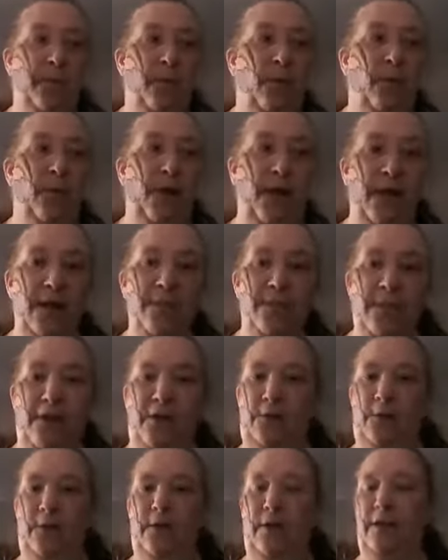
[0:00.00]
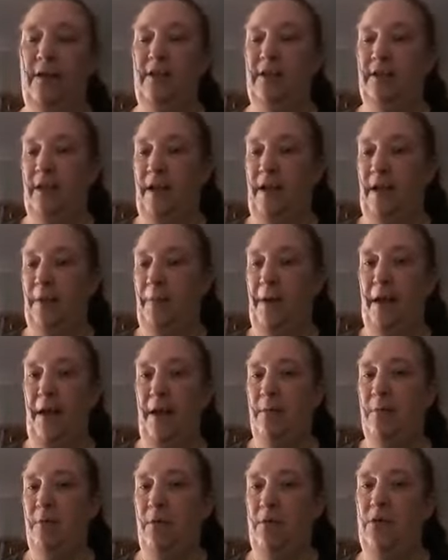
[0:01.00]
when I get my Cricut set up,
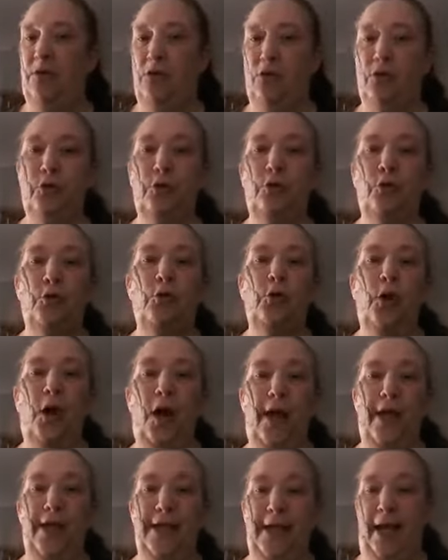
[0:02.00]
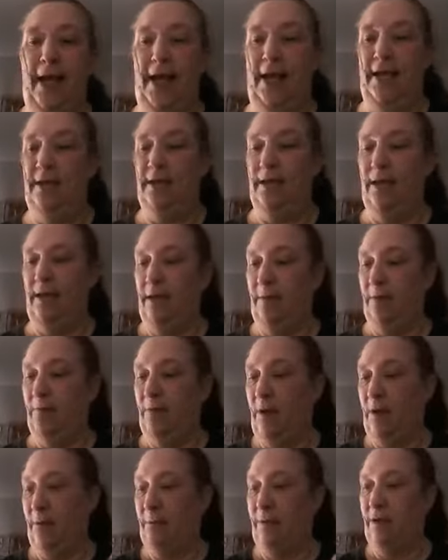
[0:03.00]
I am going to try that.
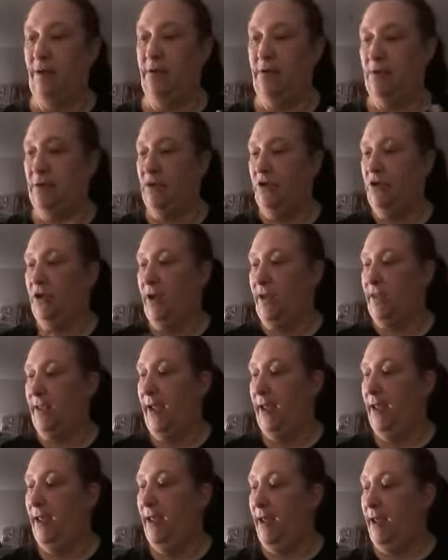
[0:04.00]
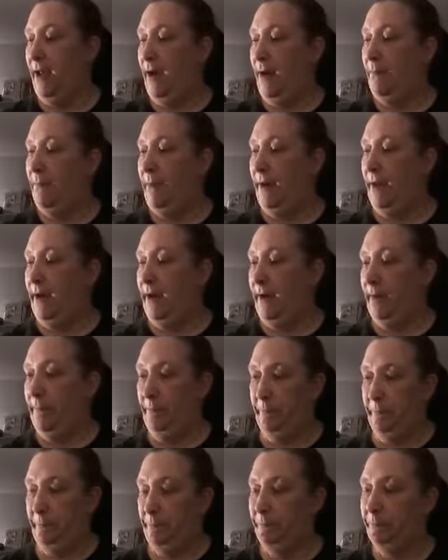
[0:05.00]
I'm eager to try that.
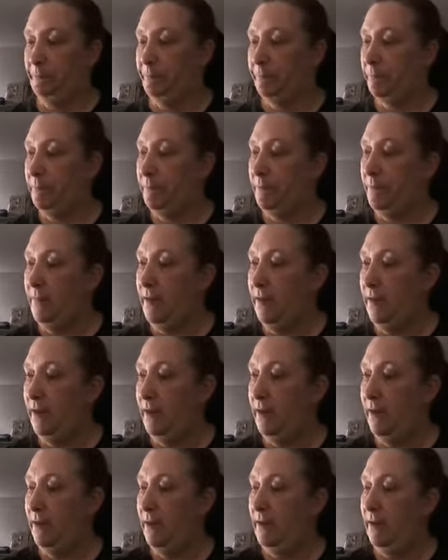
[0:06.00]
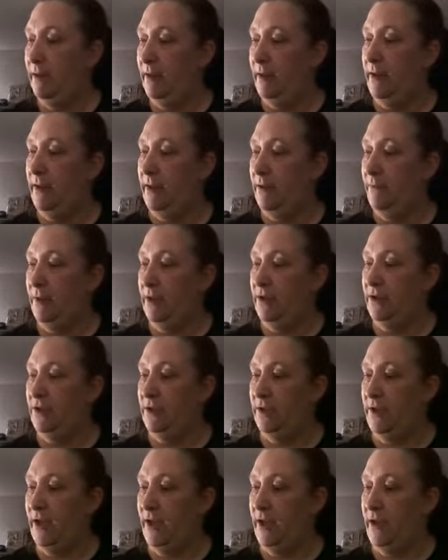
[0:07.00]
But anyways,
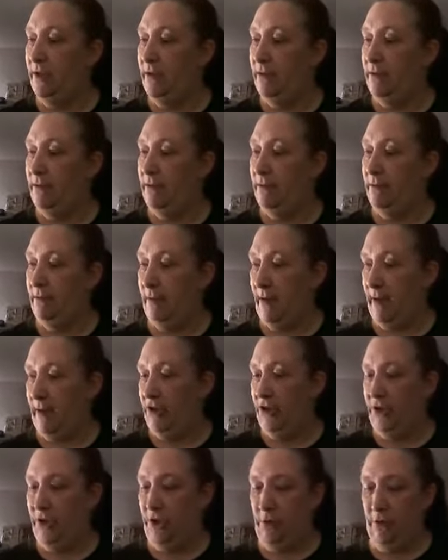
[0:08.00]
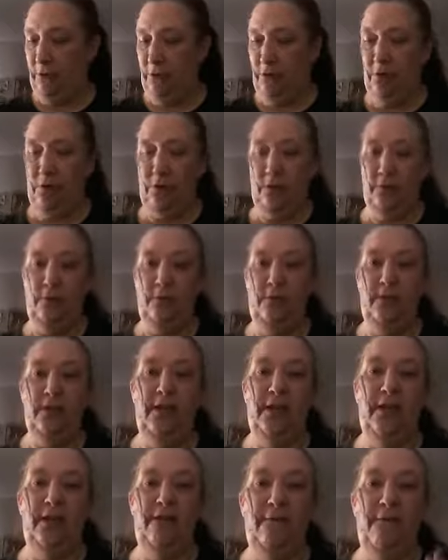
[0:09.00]
I showed you
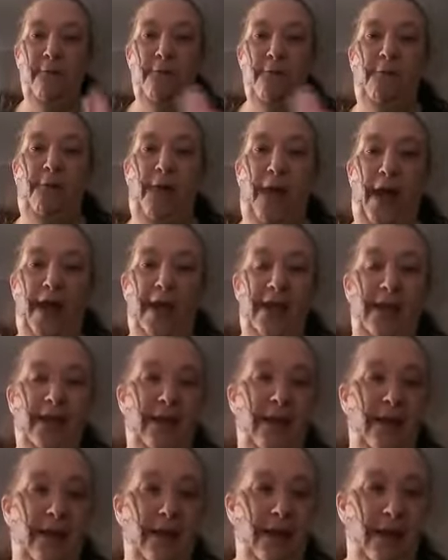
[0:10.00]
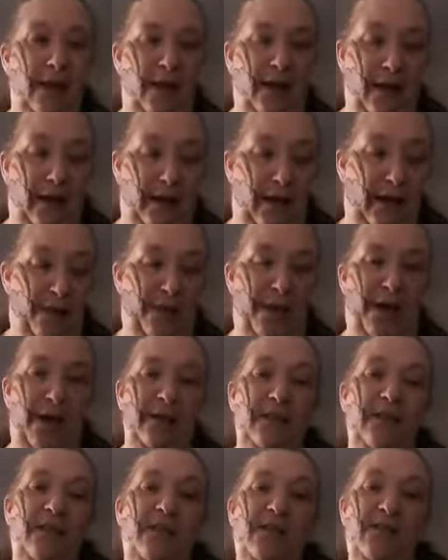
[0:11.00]
the flatted,
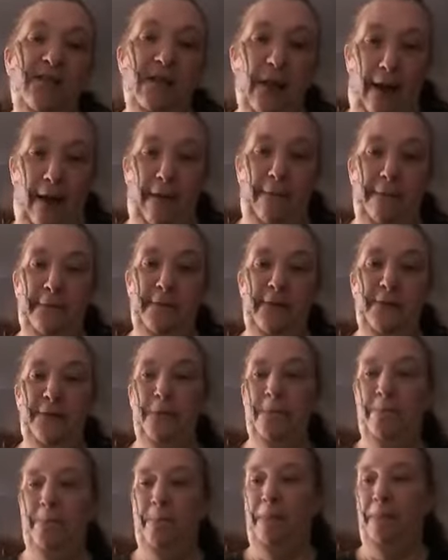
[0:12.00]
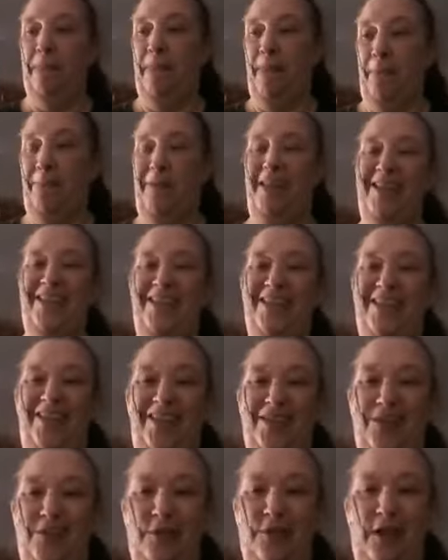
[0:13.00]
unstuffed pieces
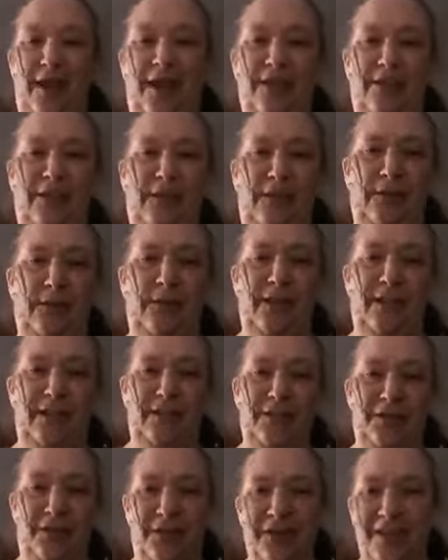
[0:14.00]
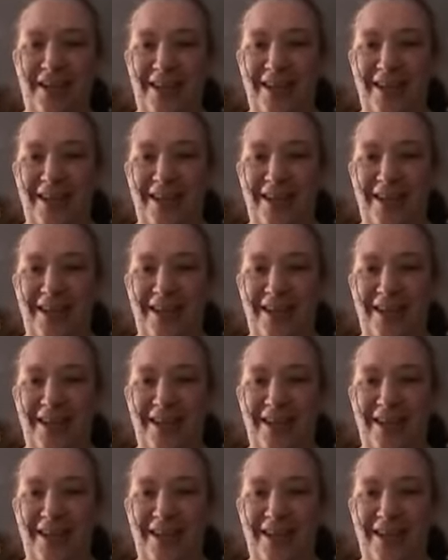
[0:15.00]
yesterday as a little teaser.